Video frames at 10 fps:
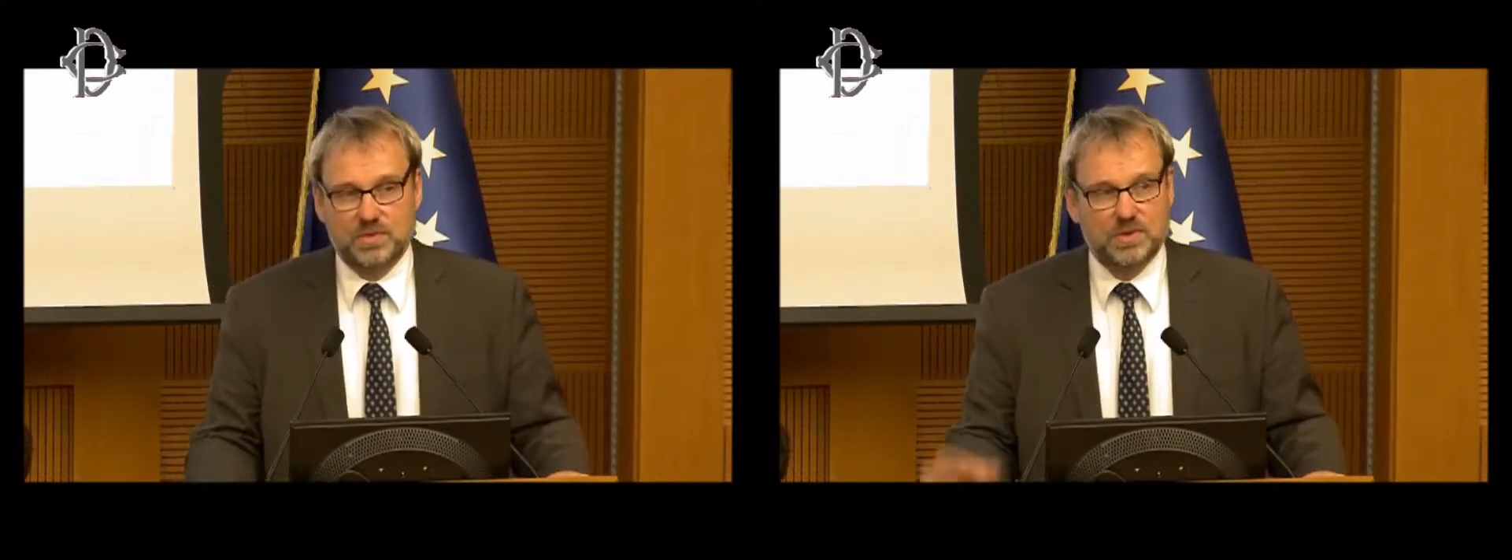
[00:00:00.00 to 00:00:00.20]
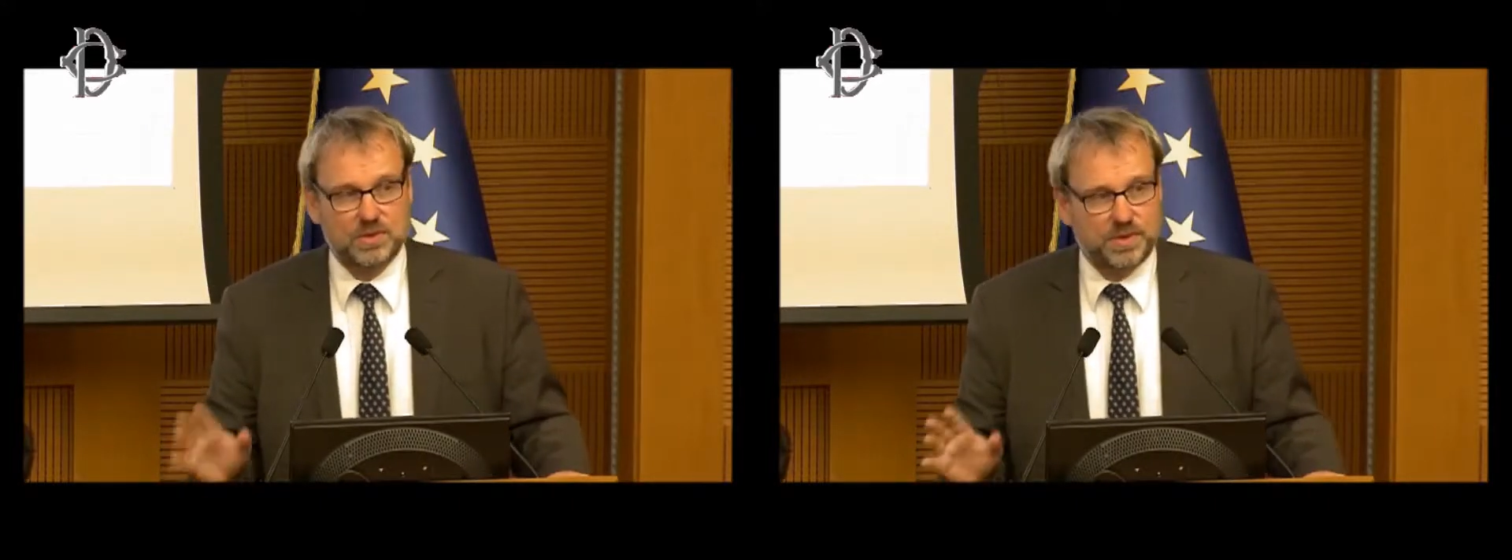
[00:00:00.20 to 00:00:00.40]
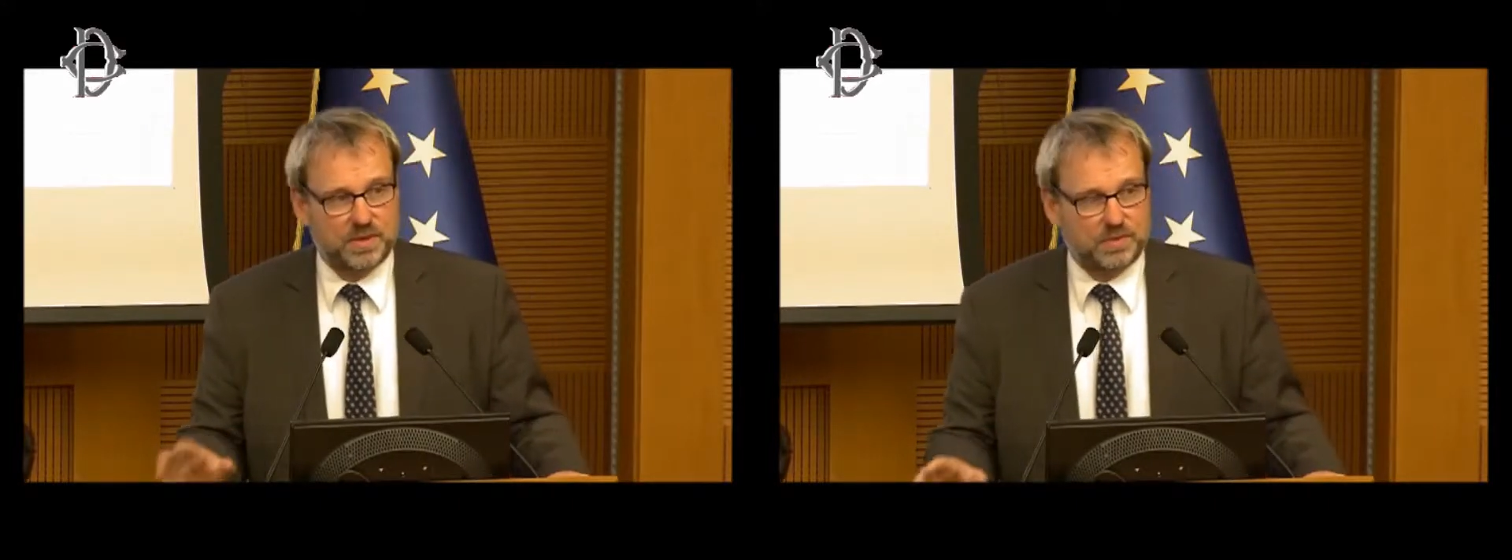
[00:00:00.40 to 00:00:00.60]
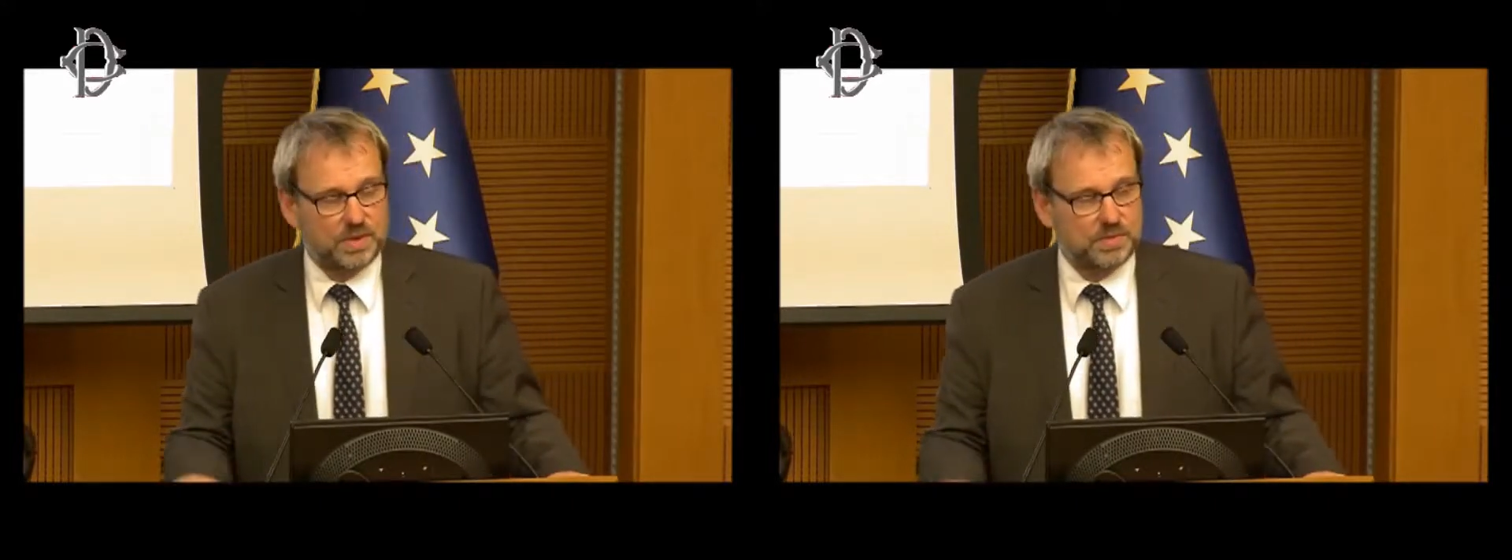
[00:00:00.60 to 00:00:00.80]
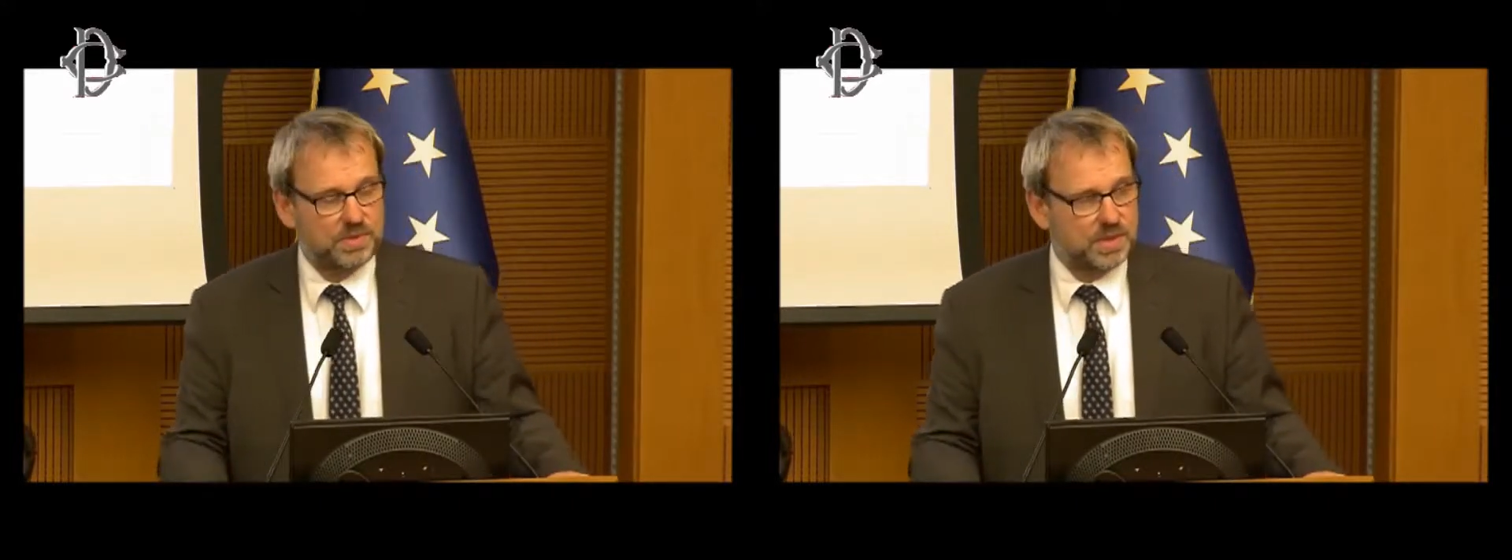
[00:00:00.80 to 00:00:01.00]
were to be at
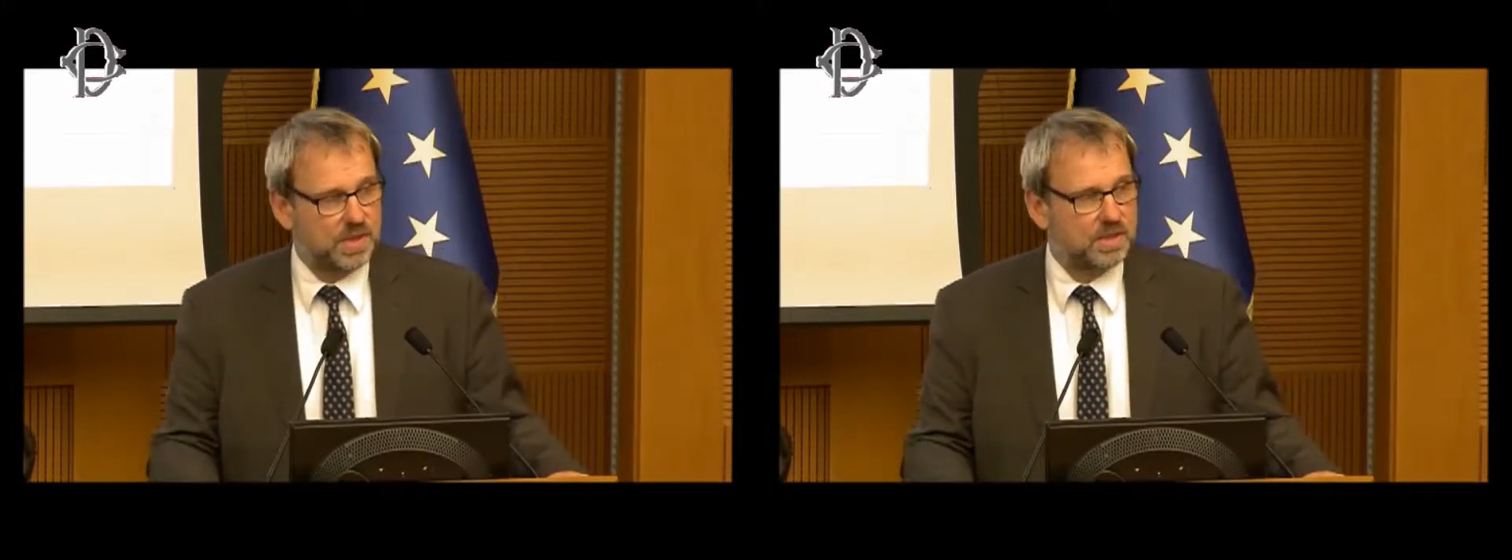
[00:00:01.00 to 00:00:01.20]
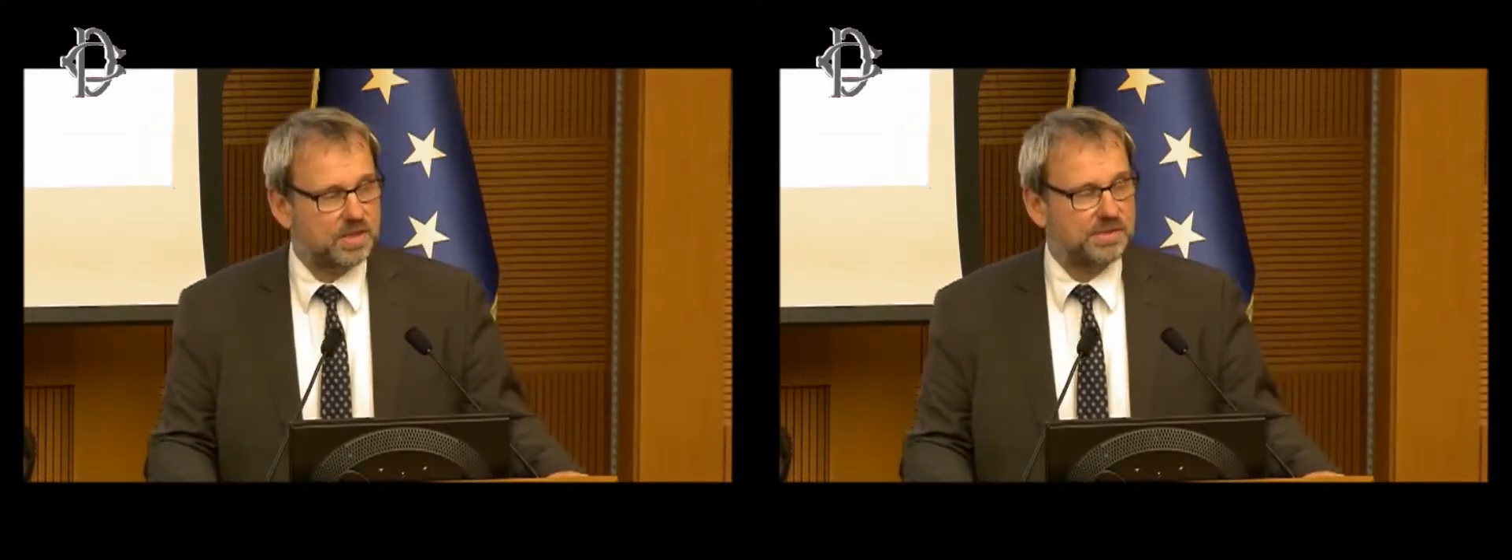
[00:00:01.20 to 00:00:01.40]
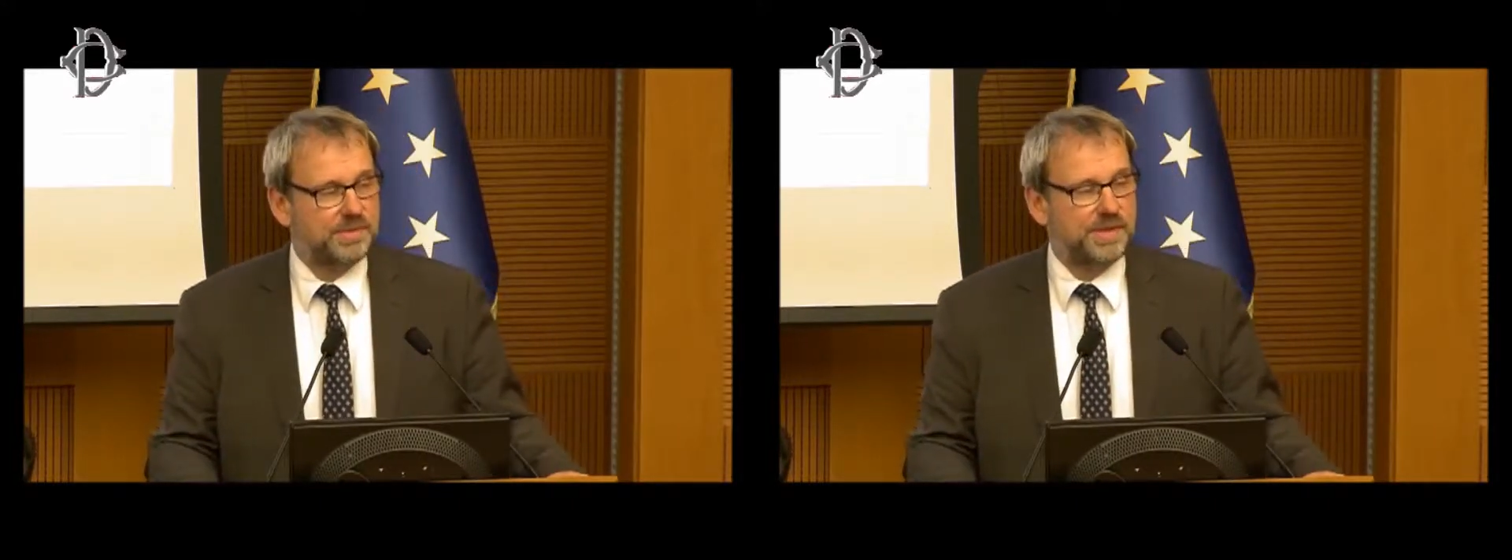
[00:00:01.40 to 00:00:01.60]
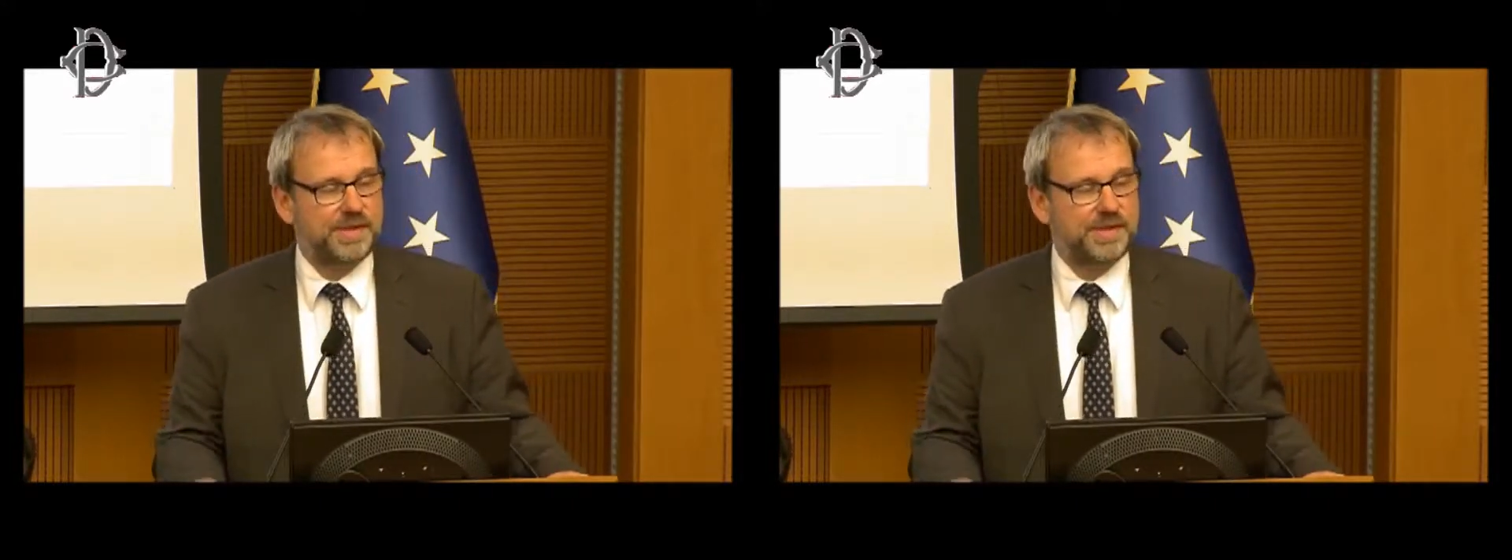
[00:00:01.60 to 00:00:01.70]
1%,